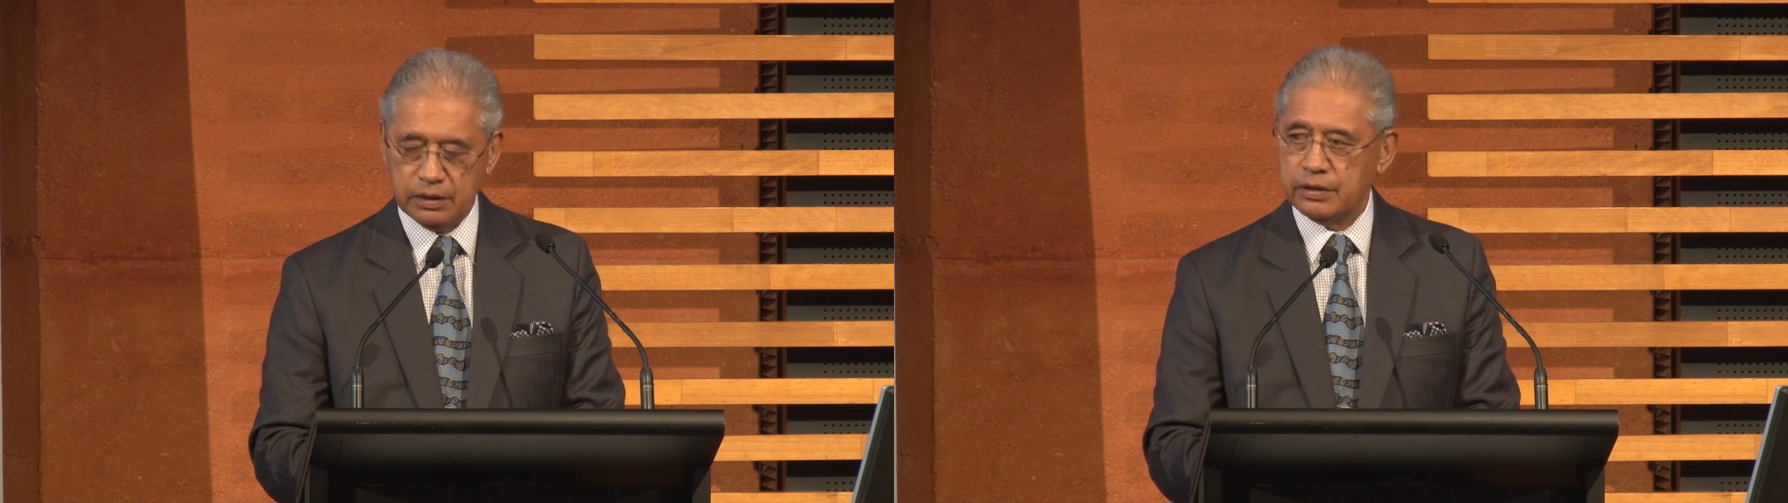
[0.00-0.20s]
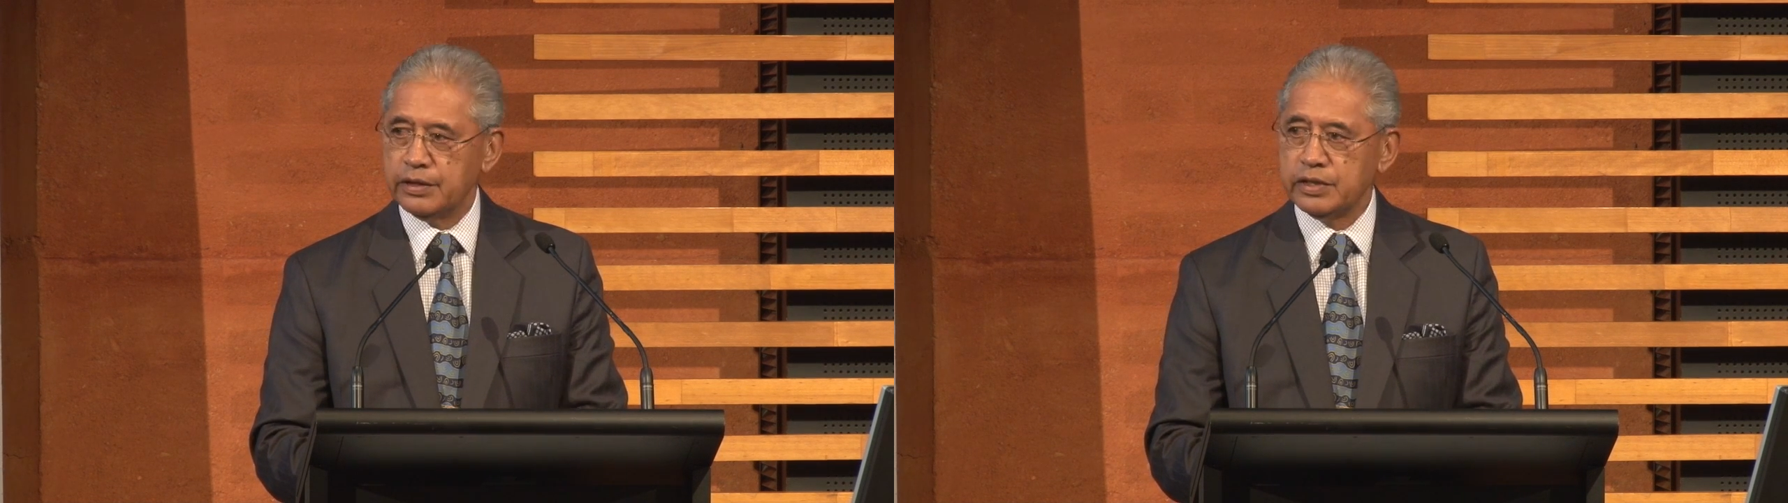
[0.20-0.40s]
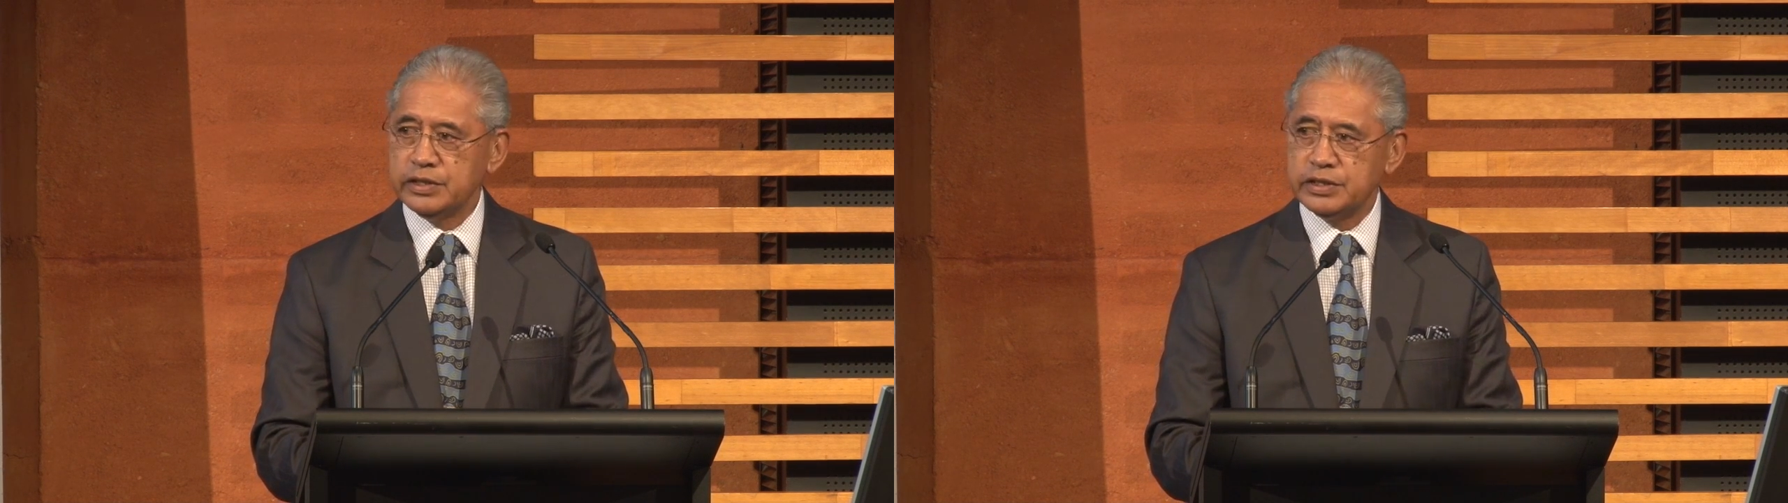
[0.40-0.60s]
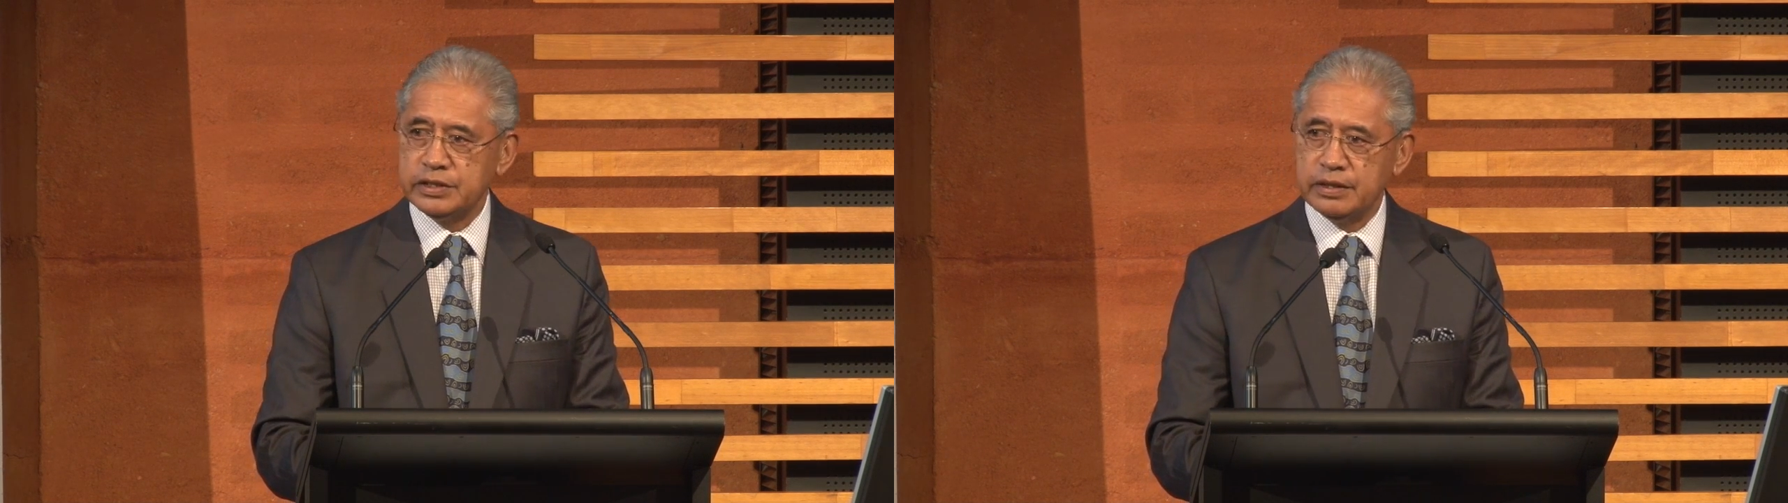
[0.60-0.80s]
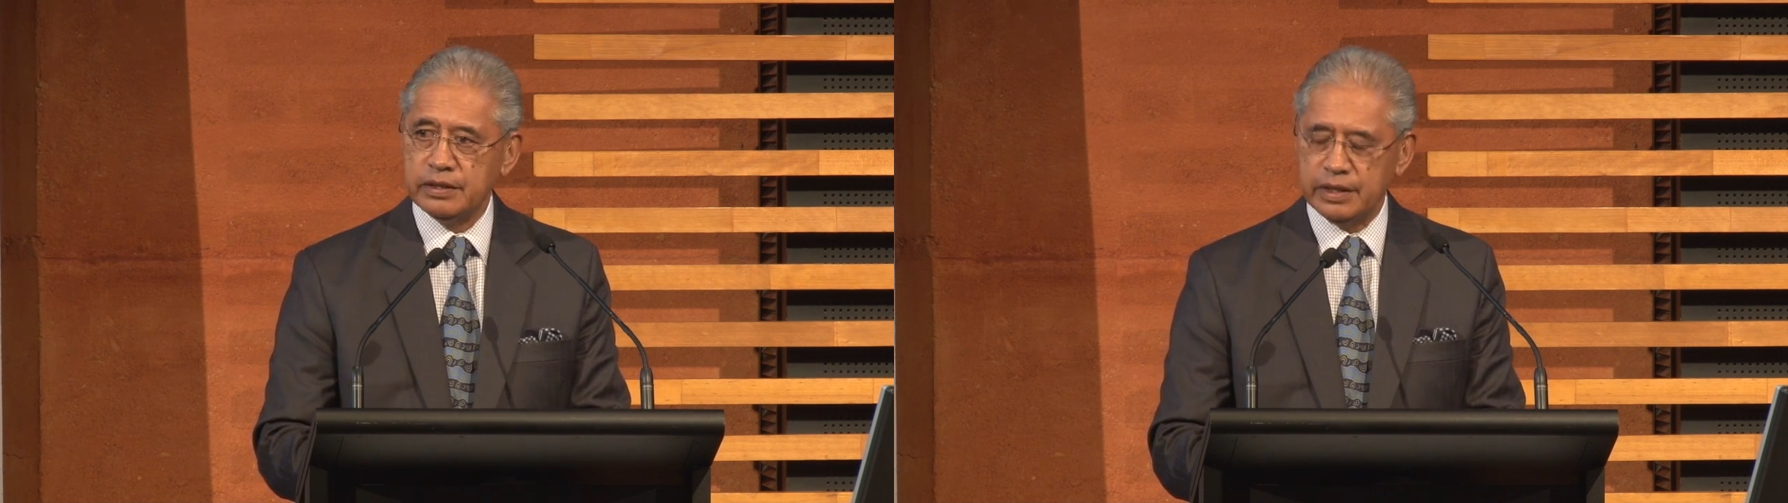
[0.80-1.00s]
There
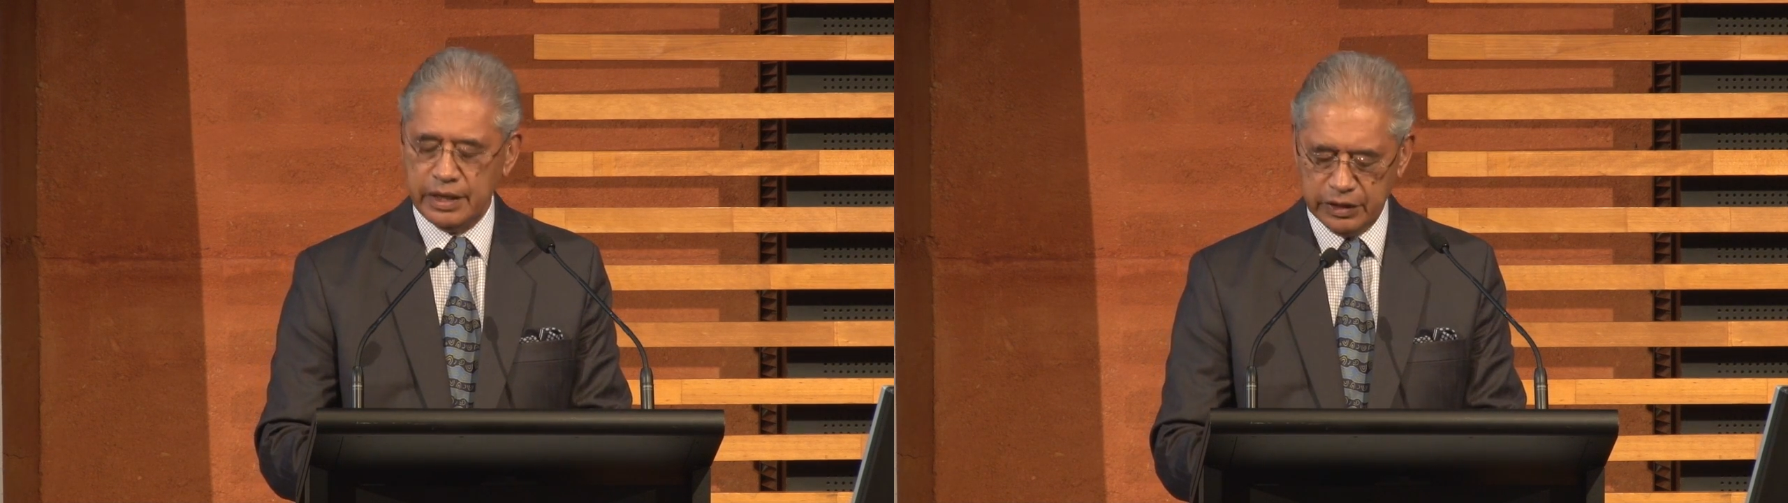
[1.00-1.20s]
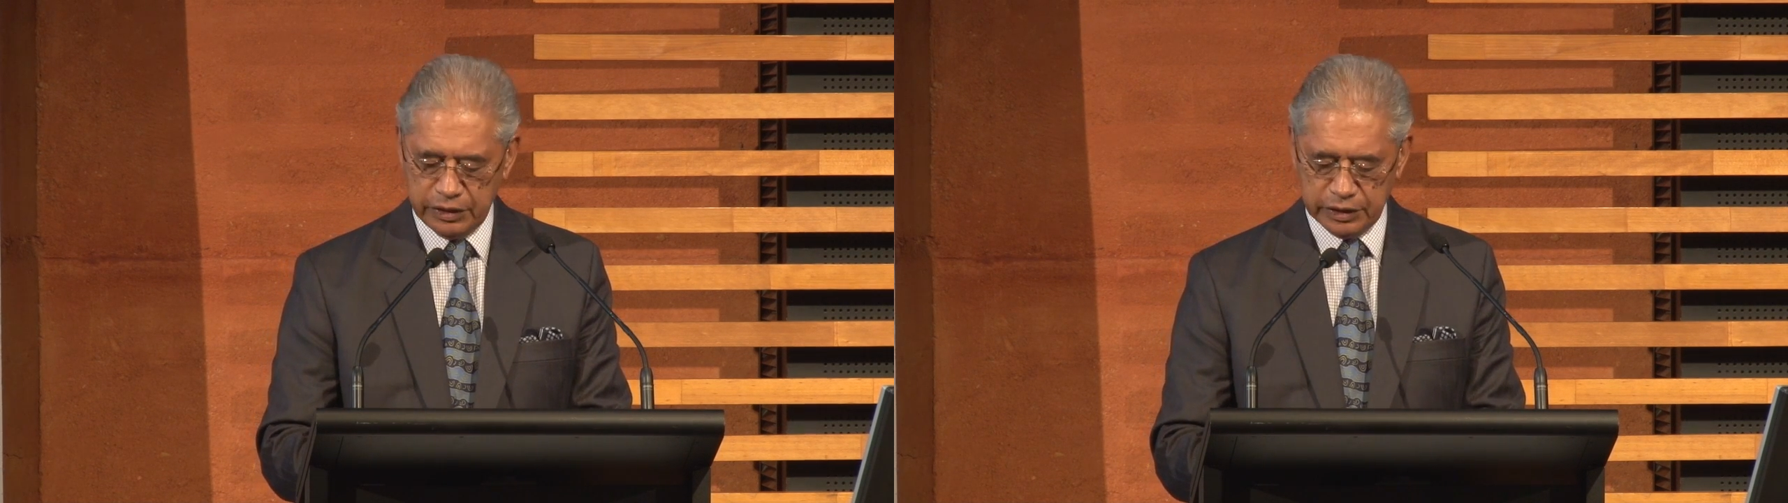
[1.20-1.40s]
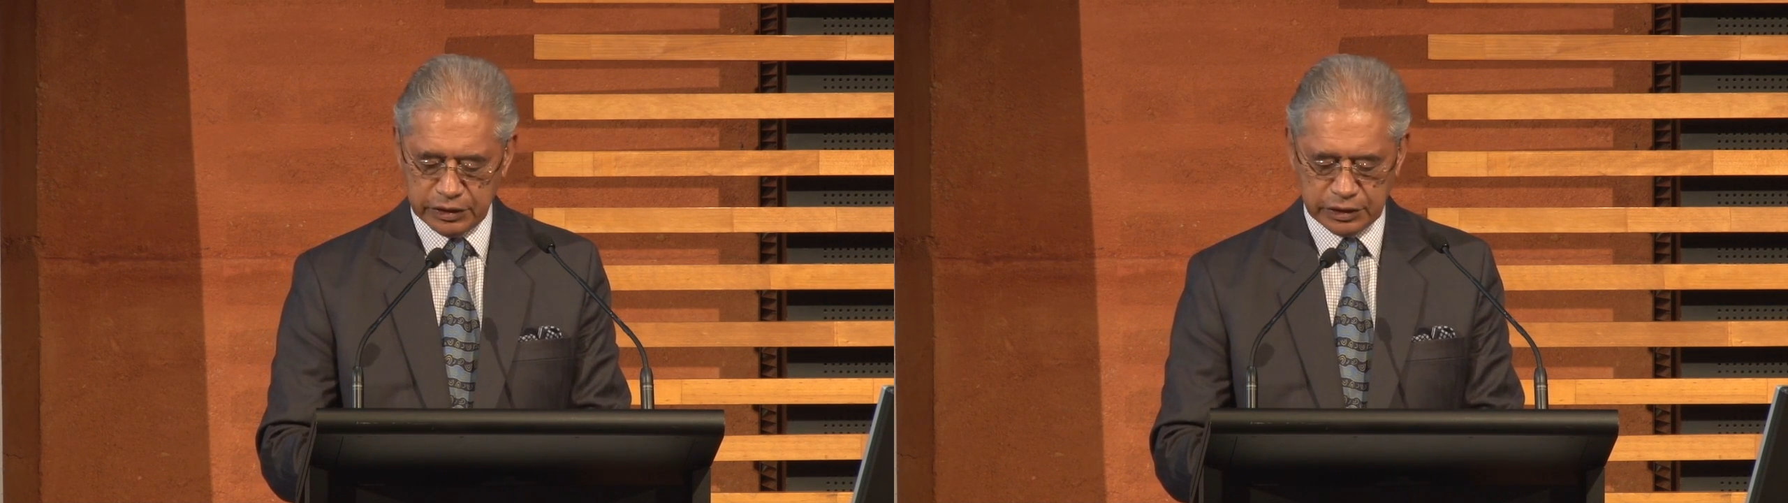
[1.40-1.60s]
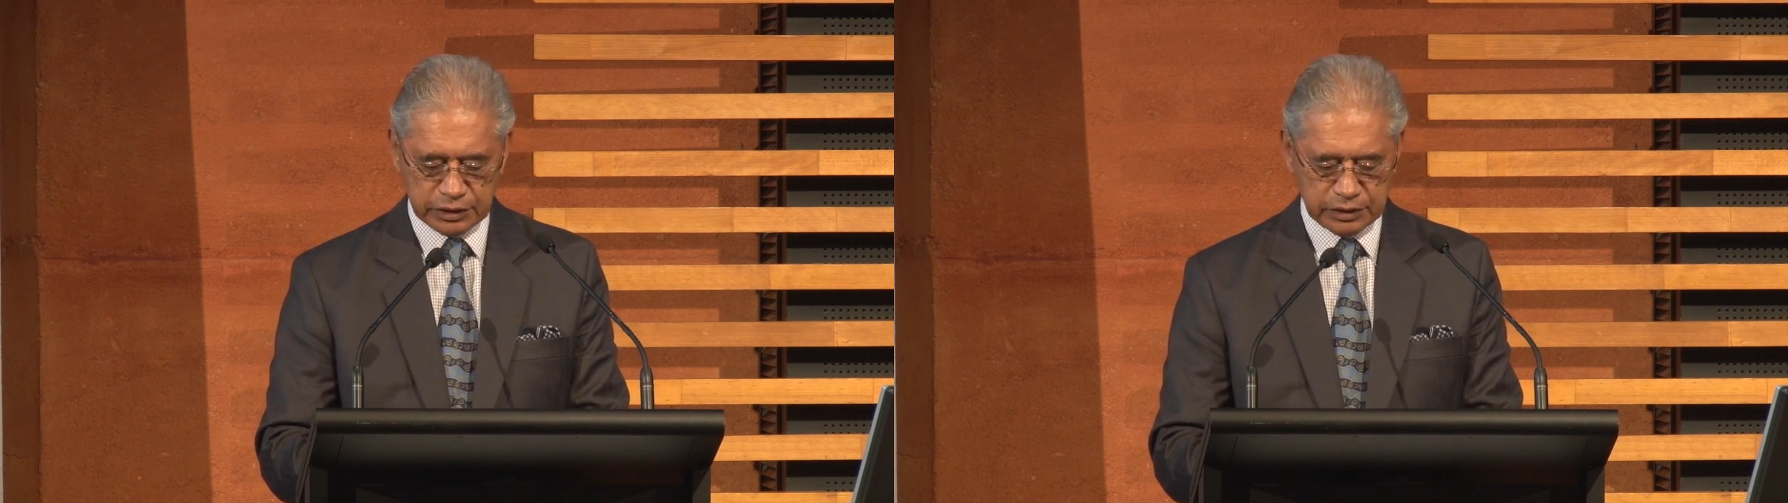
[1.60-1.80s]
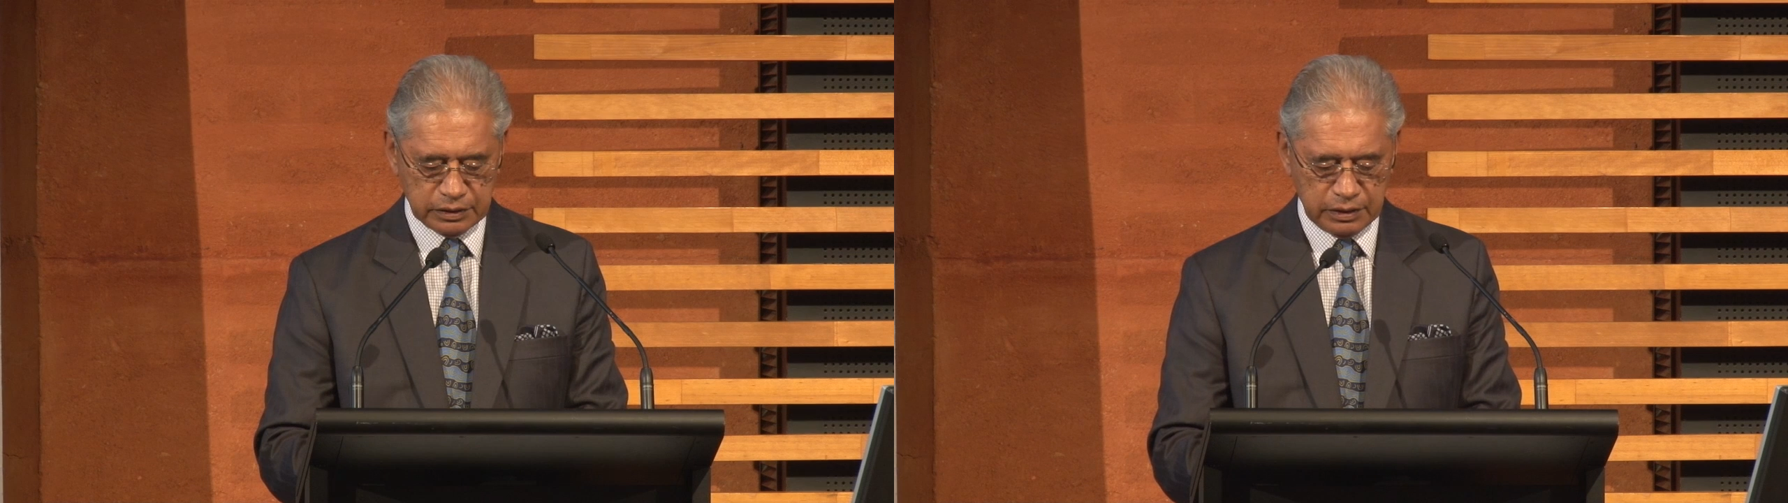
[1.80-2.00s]
is an onus